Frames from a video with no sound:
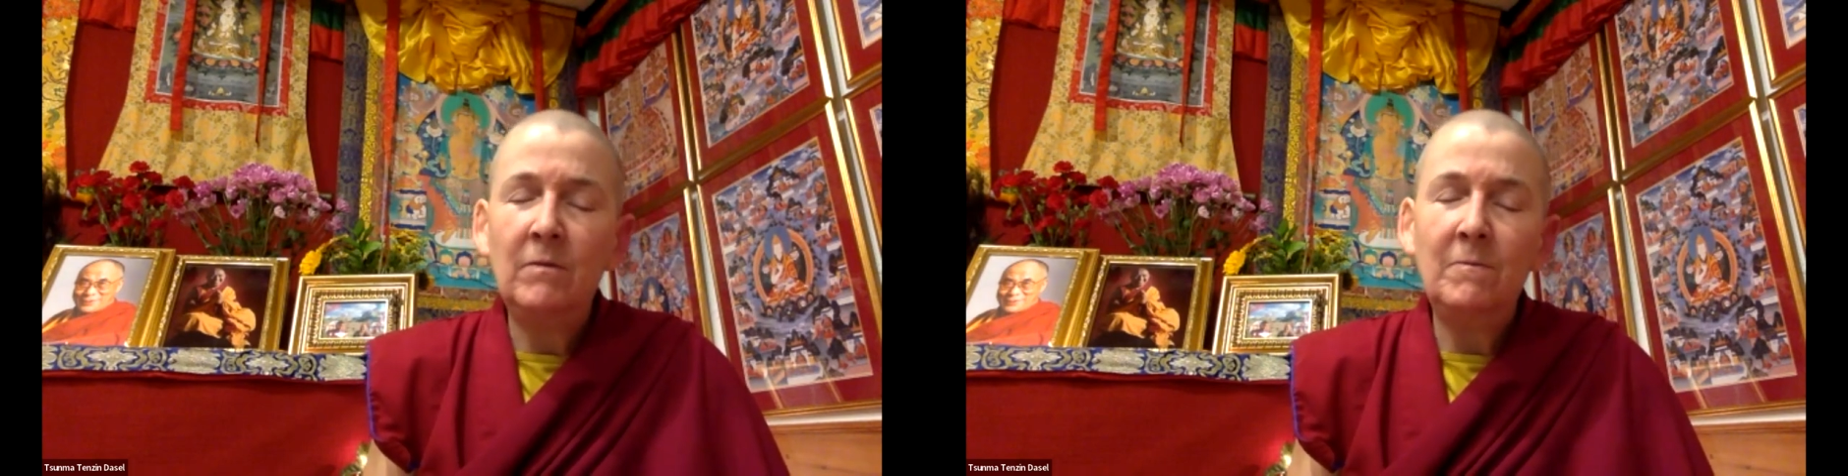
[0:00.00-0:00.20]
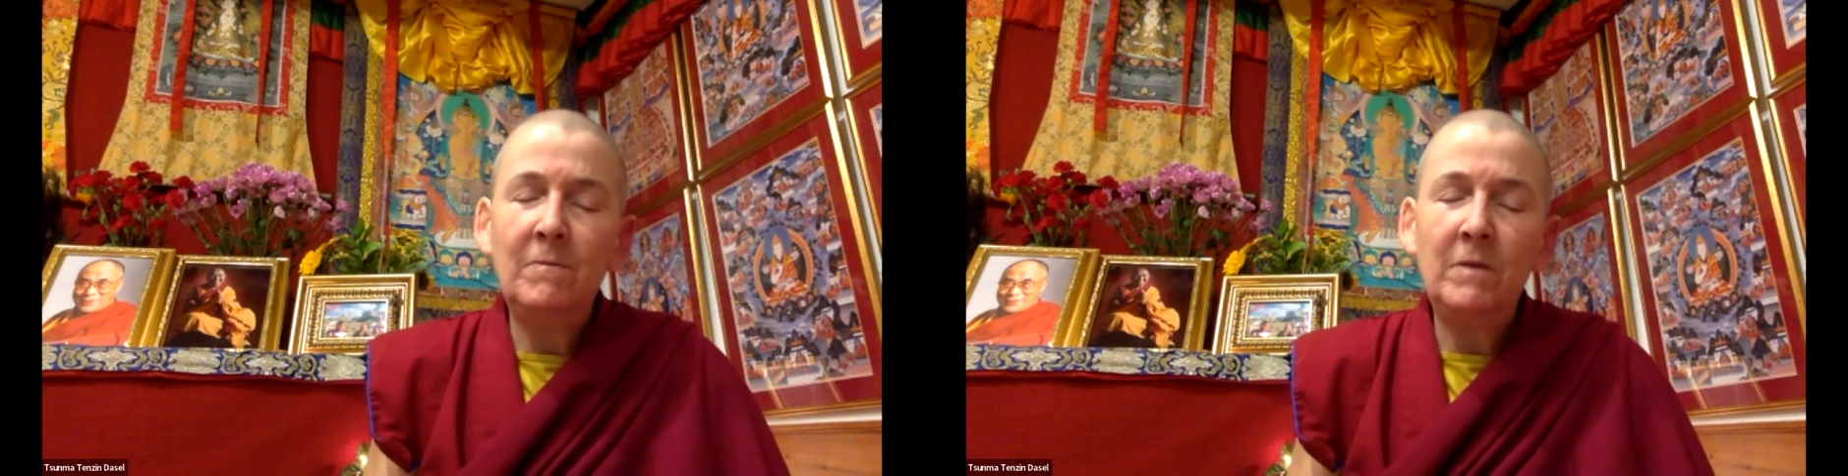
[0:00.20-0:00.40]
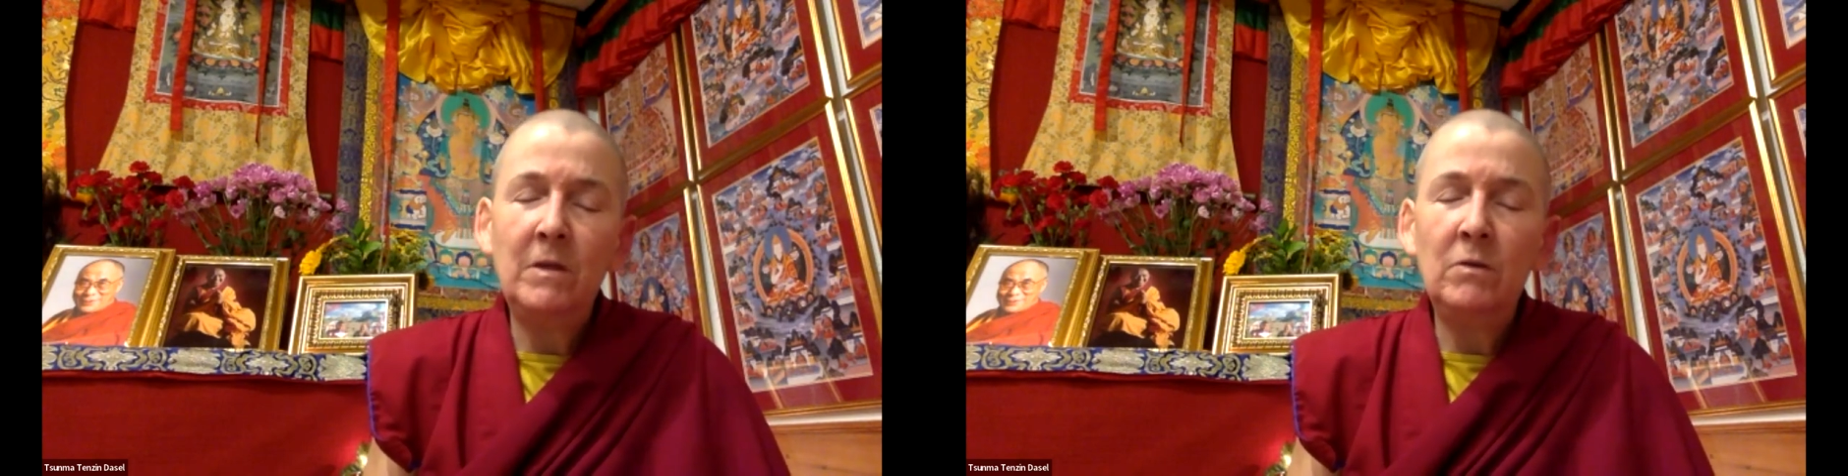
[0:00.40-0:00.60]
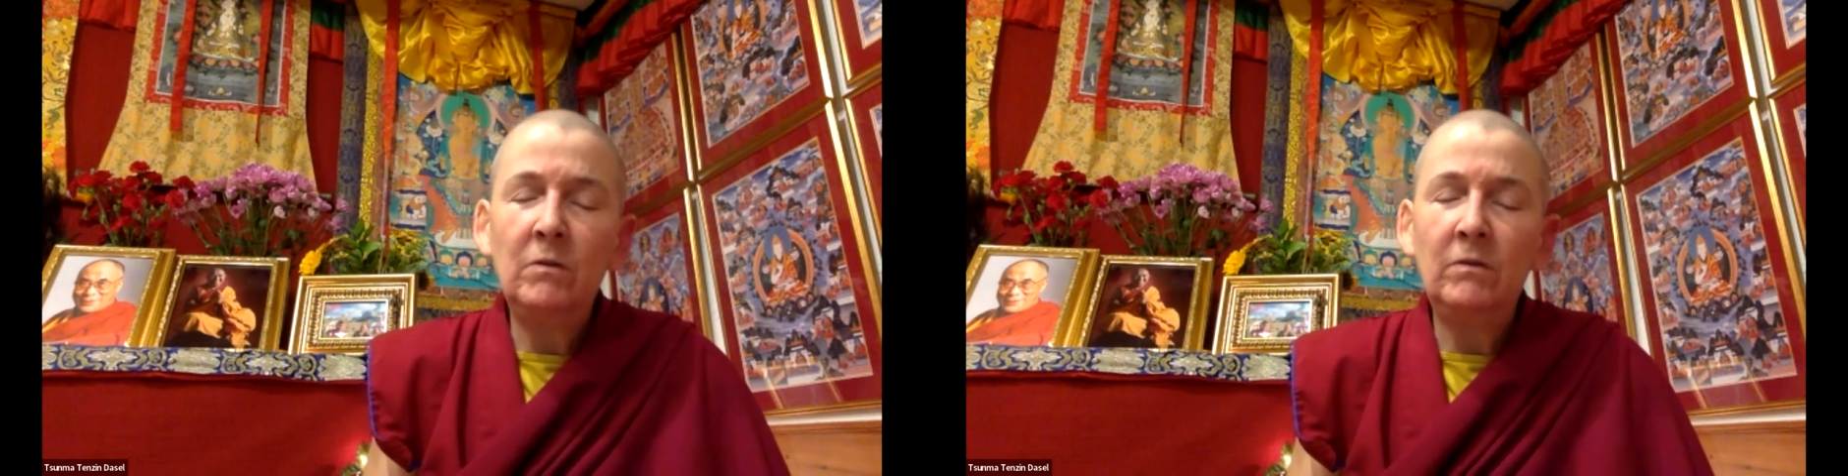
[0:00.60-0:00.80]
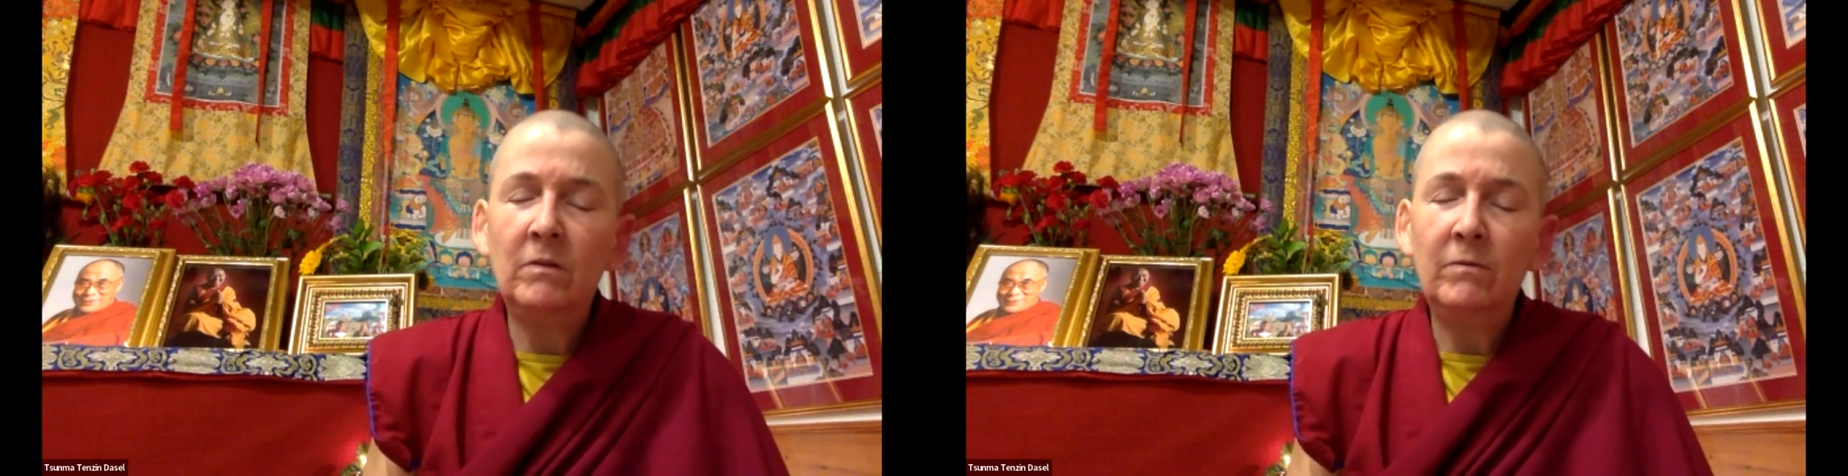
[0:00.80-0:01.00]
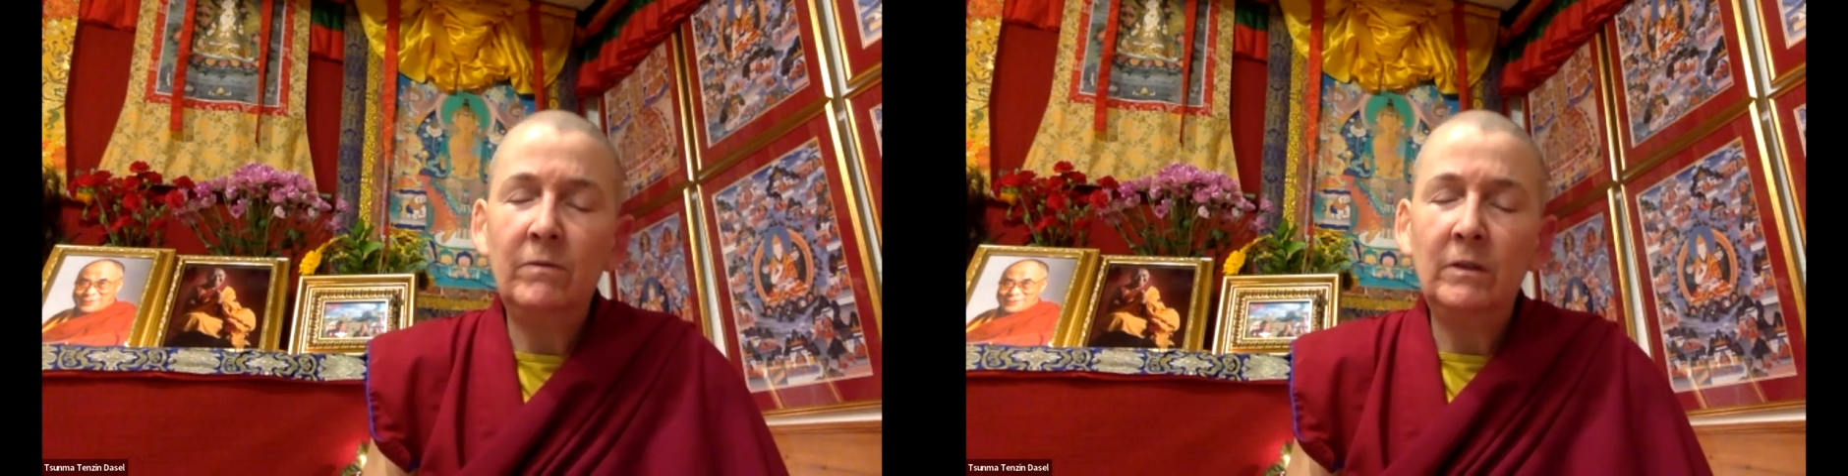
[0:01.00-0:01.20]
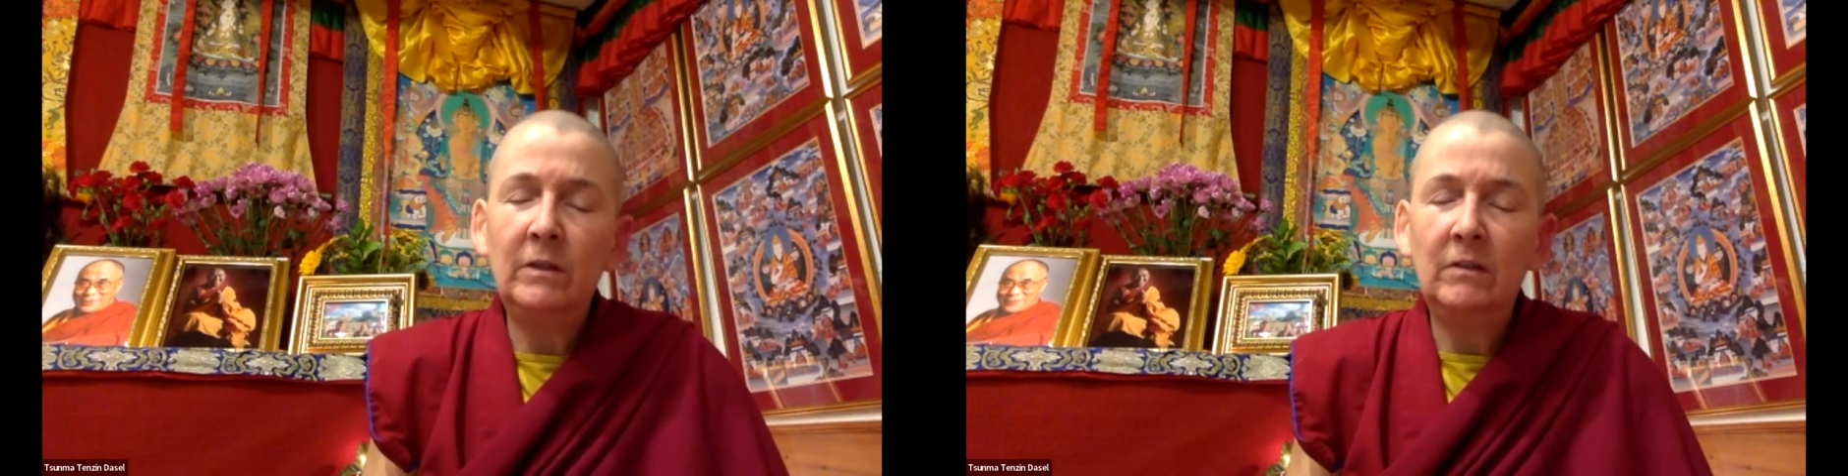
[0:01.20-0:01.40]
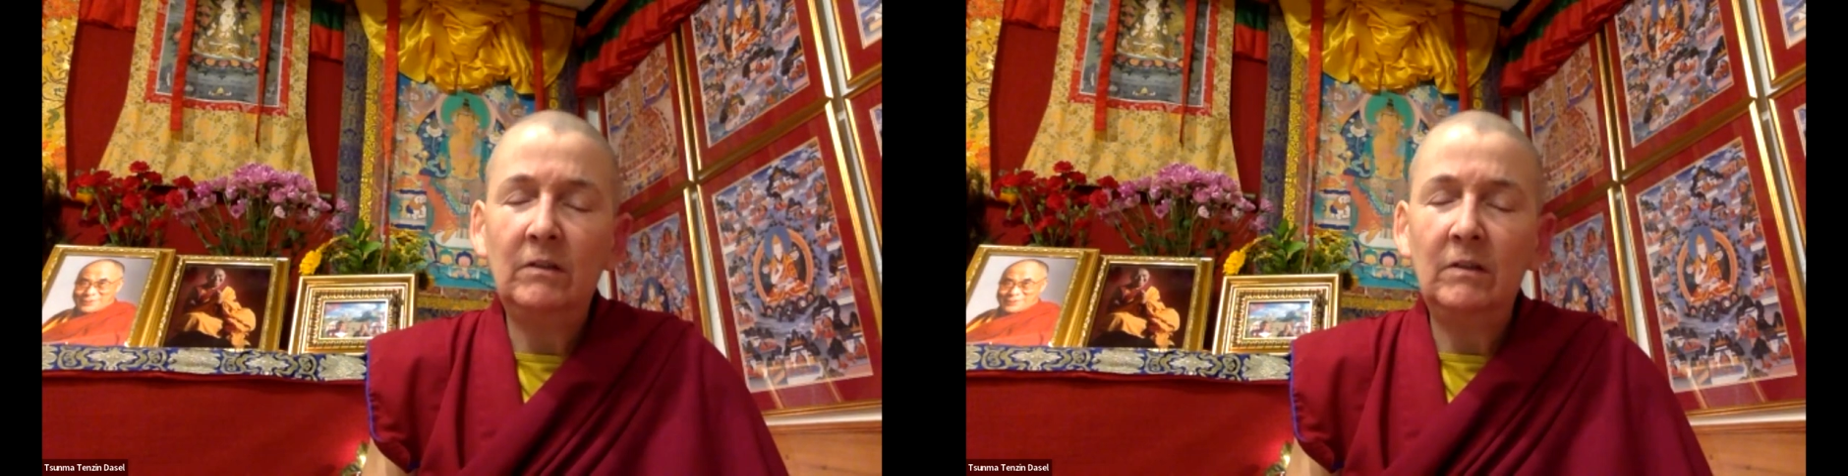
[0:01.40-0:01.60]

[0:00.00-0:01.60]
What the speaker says: infuse and fill us